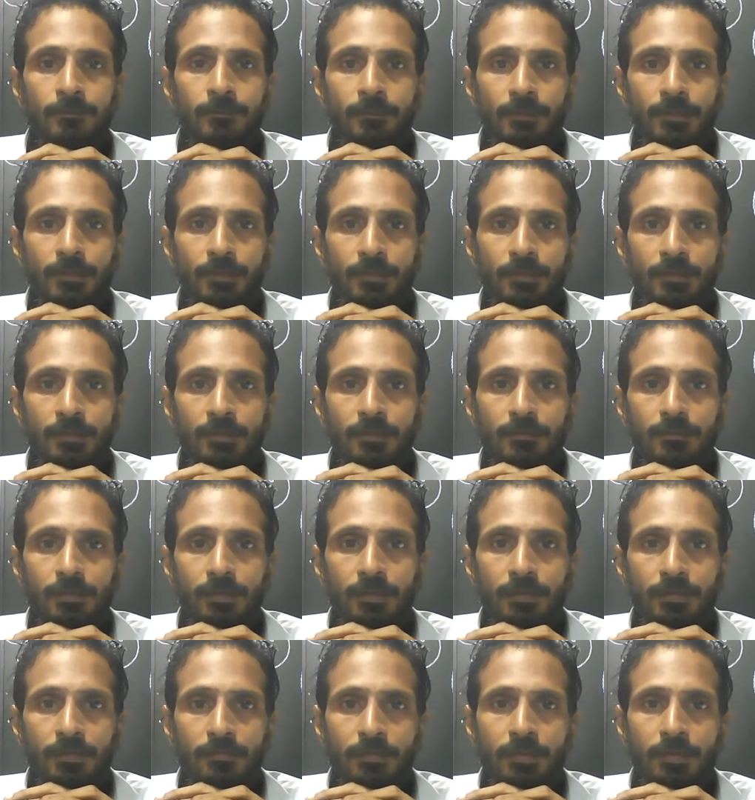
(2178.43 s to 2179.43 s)

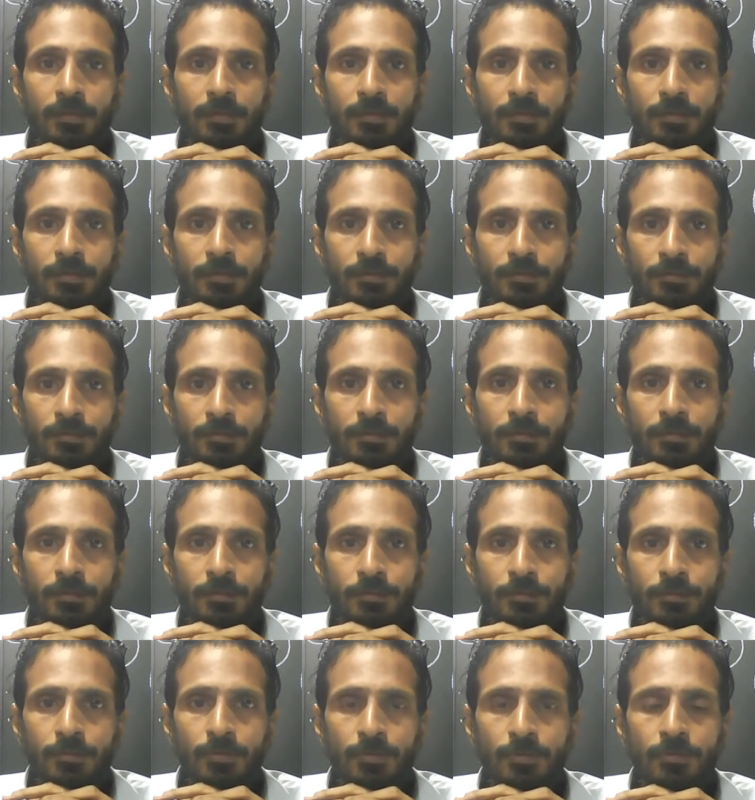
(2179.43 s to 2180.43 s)
The
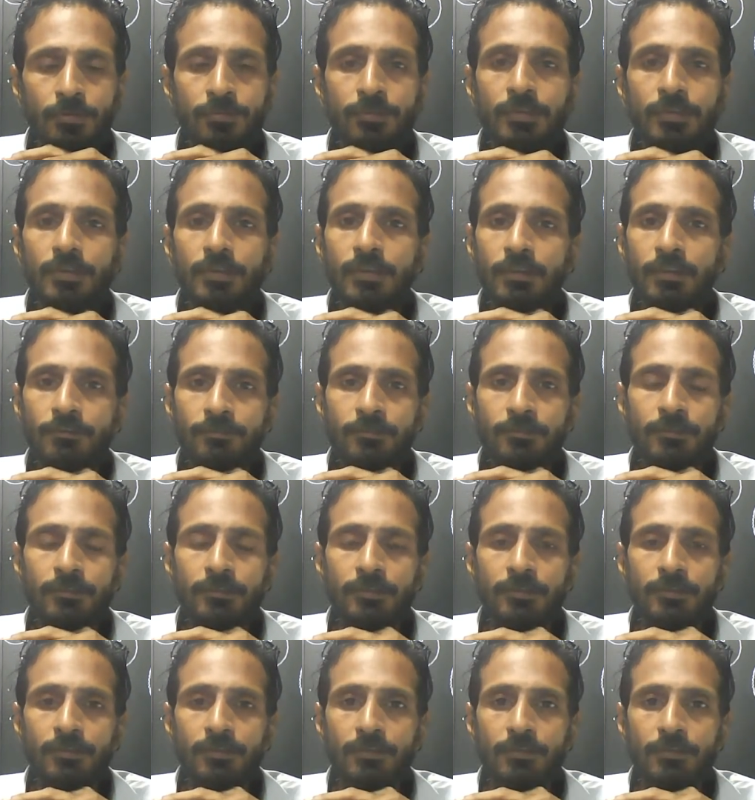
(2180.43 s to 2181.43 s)
huge left
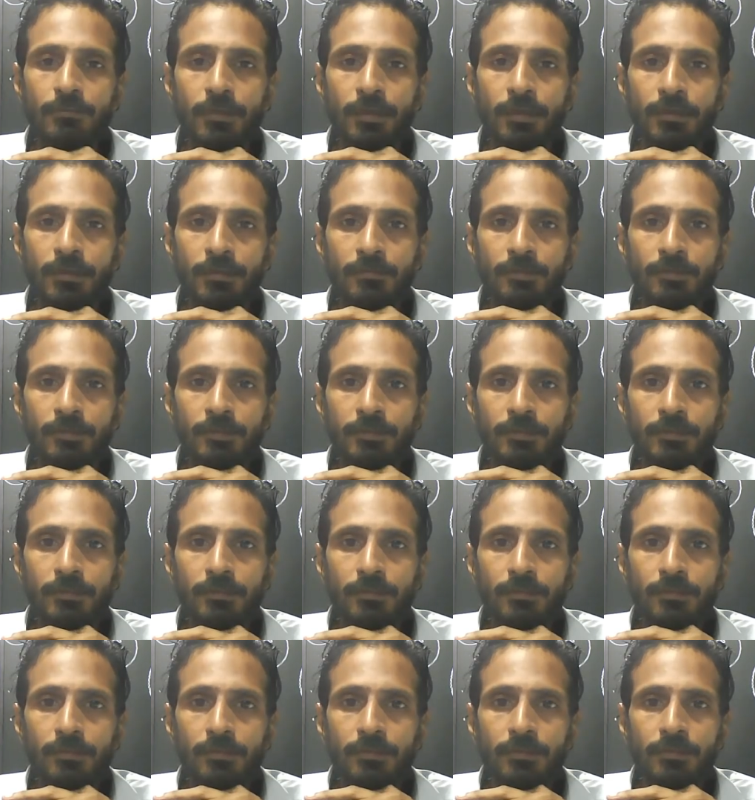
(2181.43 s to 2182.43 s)
vote bank went and
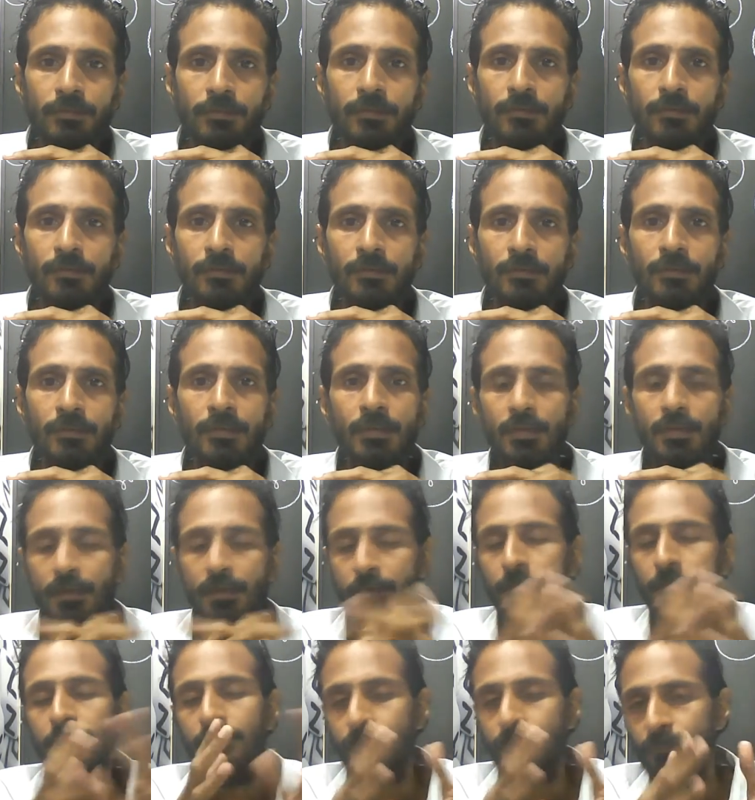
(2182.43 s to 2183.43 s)
voted.
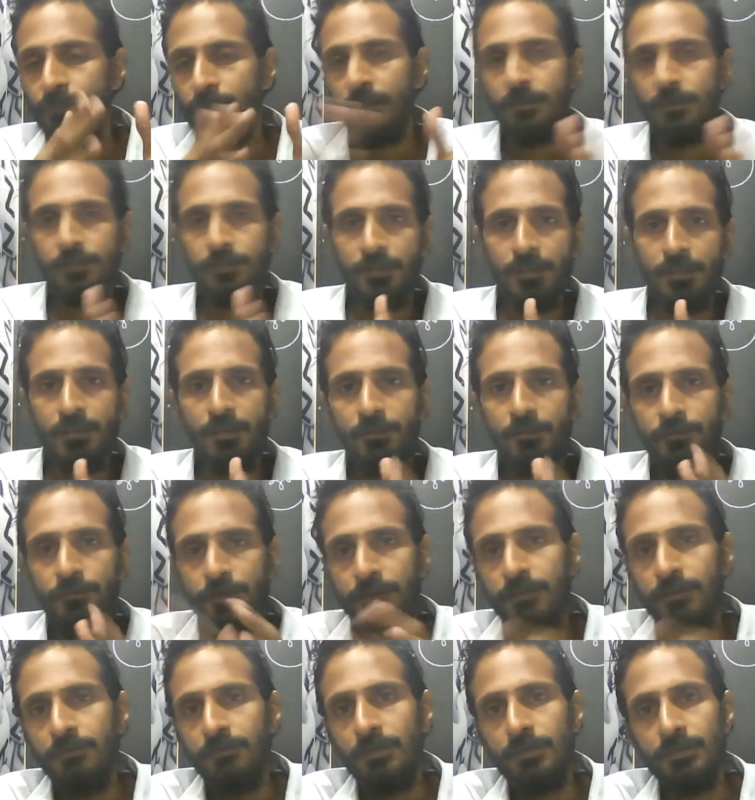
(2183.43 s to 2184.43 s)
A chunk of
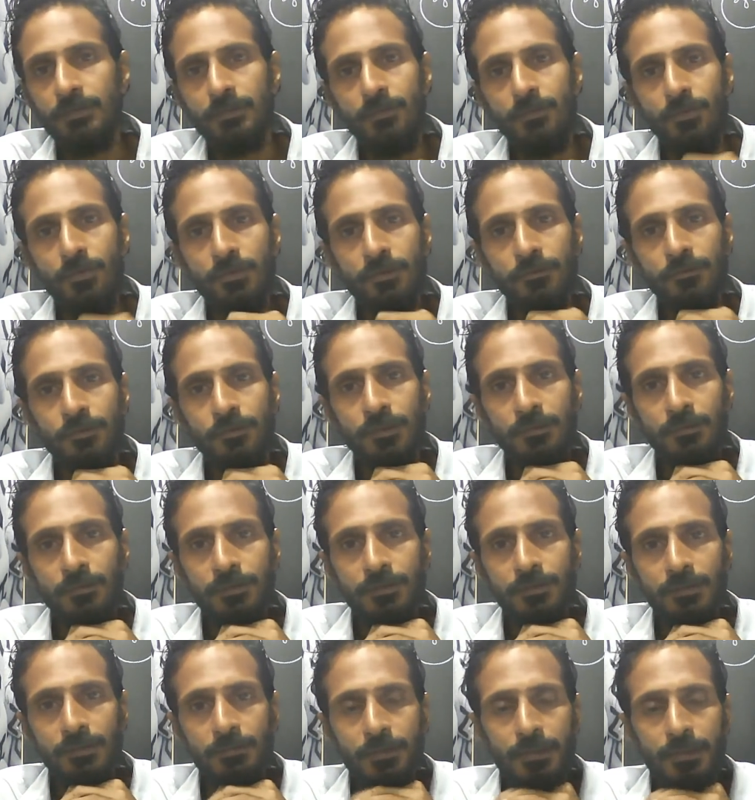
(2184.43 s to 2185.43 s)
it went and voted for the
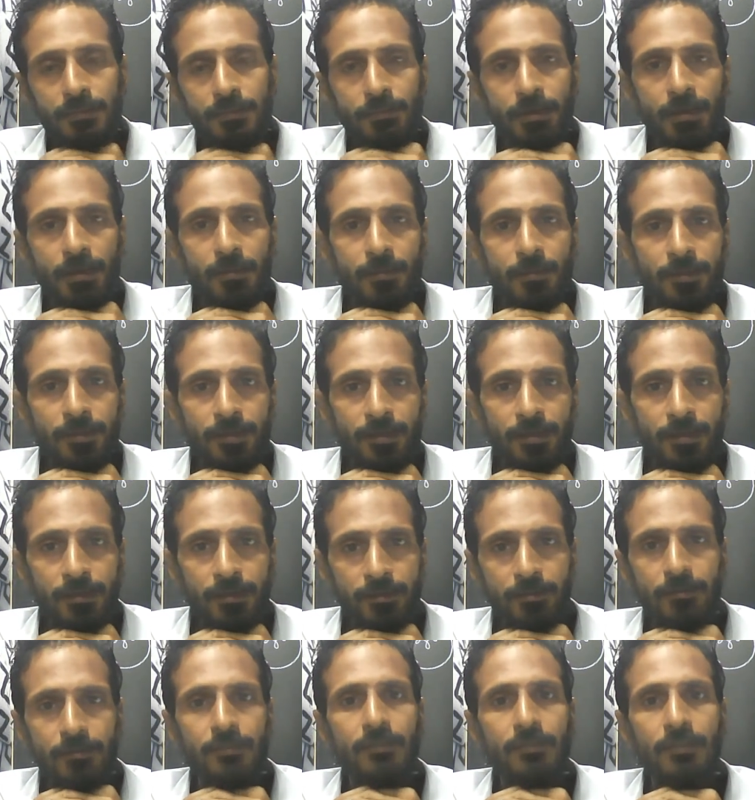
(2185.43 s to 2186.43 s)
BJP in the parliament
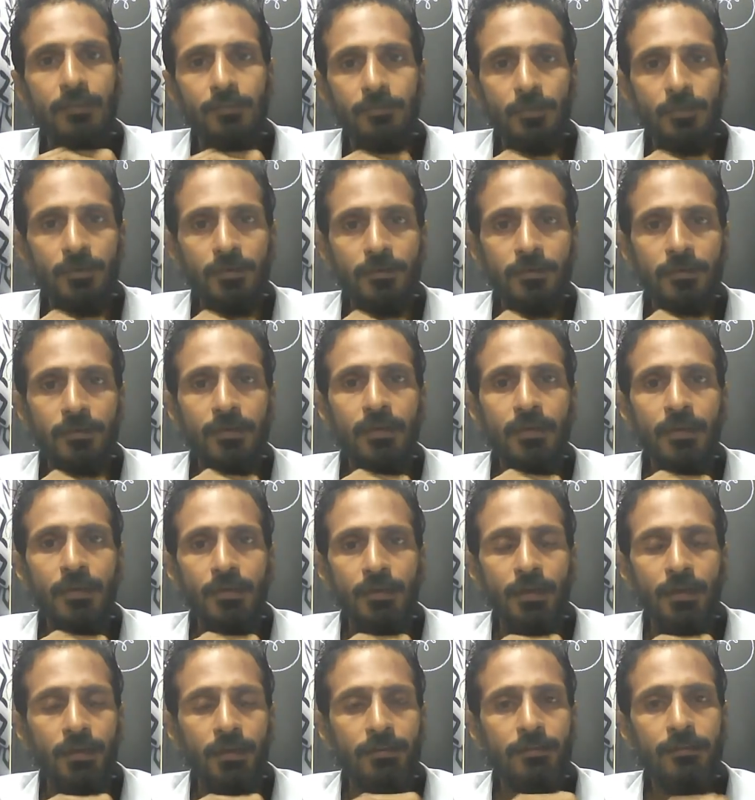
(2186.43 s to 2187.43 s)
election. That's what
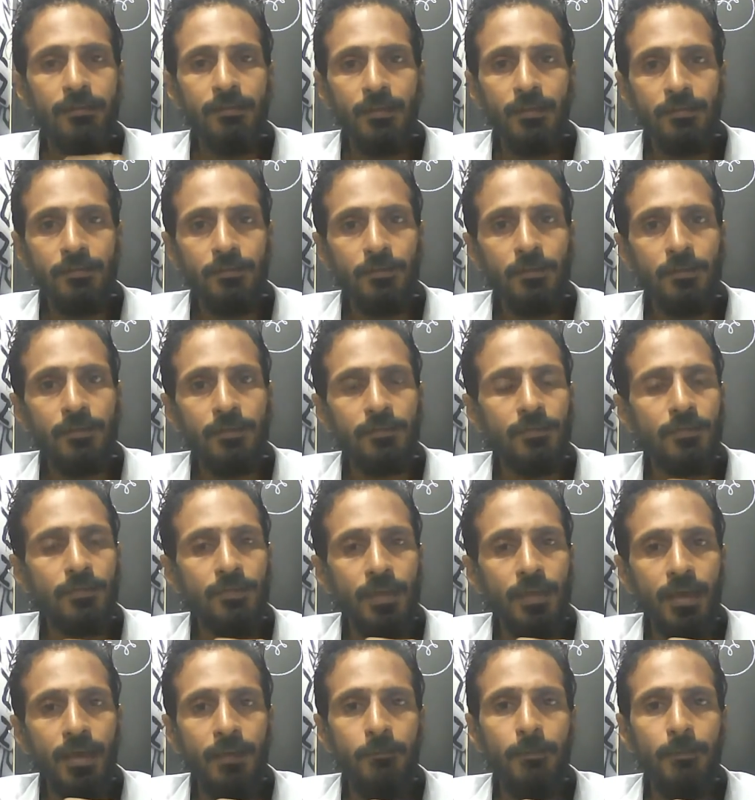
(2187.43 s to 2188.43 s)
I think. That's what is going
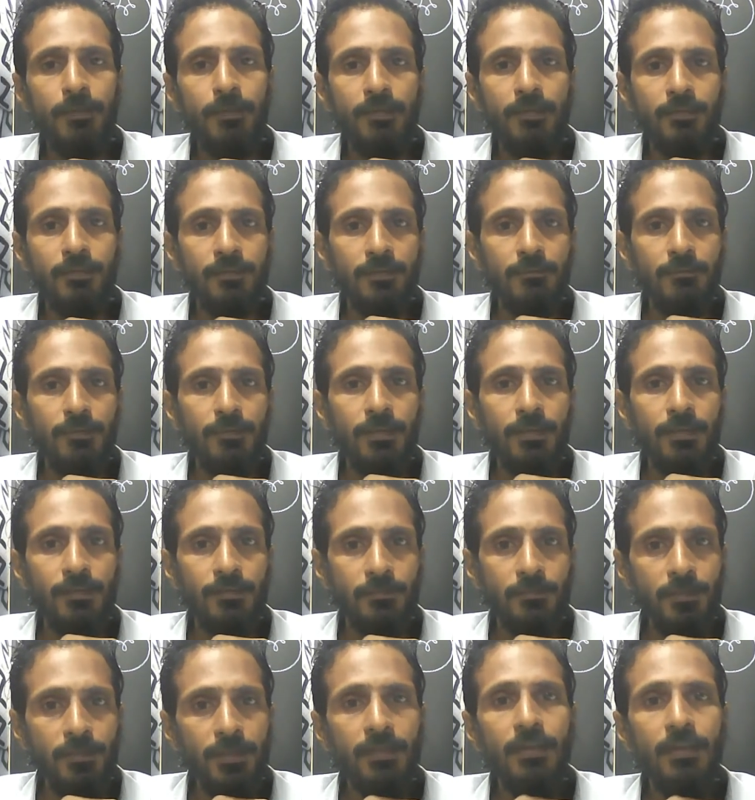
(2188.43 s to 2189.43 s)
to happen in the assembly
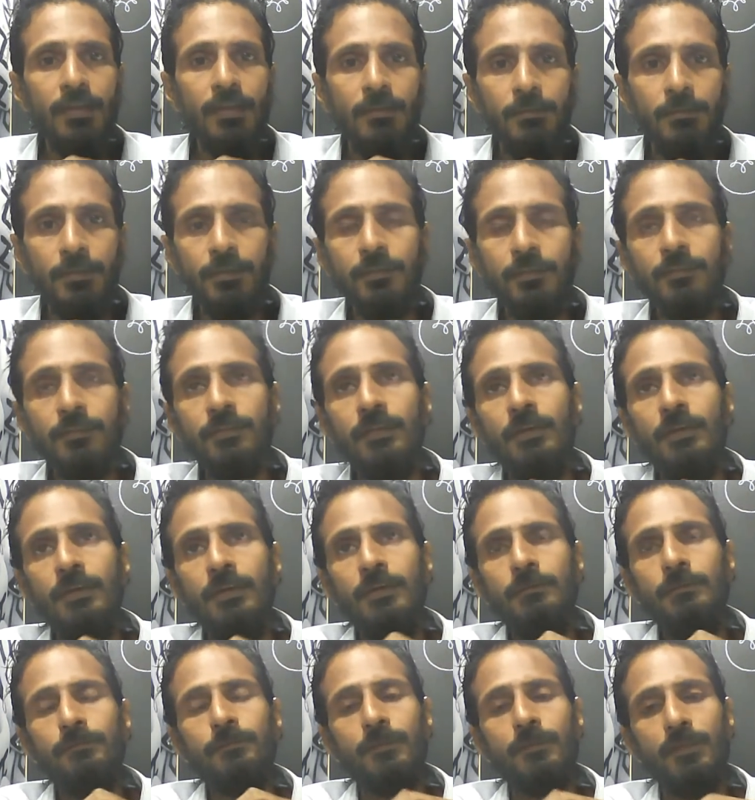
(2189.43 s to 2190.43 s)
as well, because
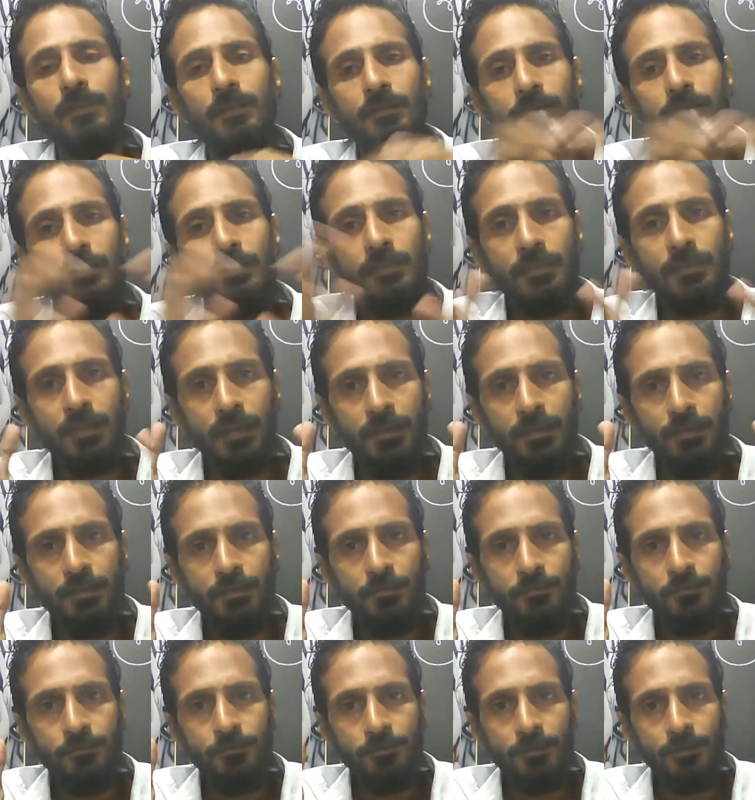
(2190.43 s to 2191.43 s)
the
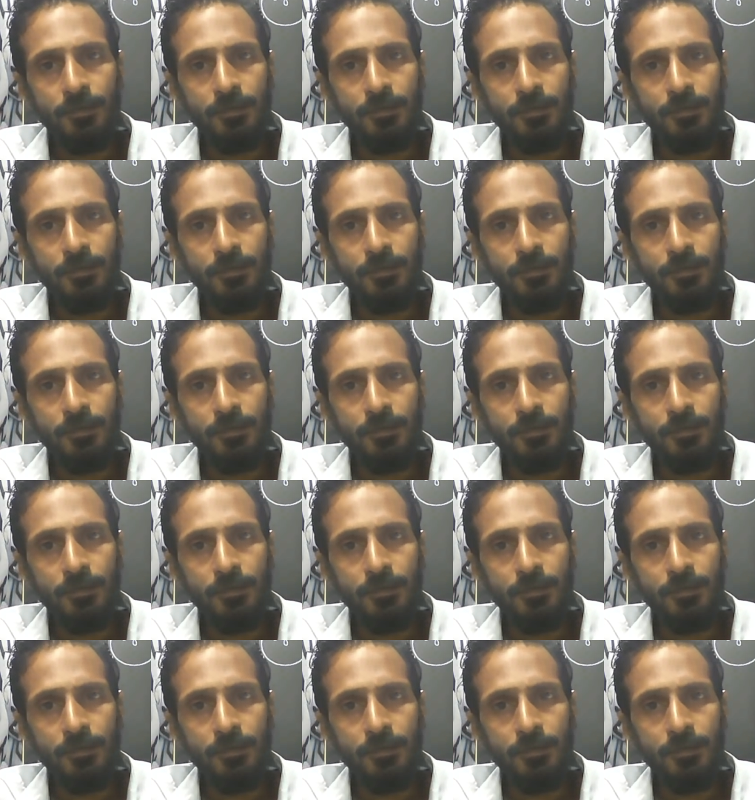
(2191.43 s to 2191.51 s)
kind of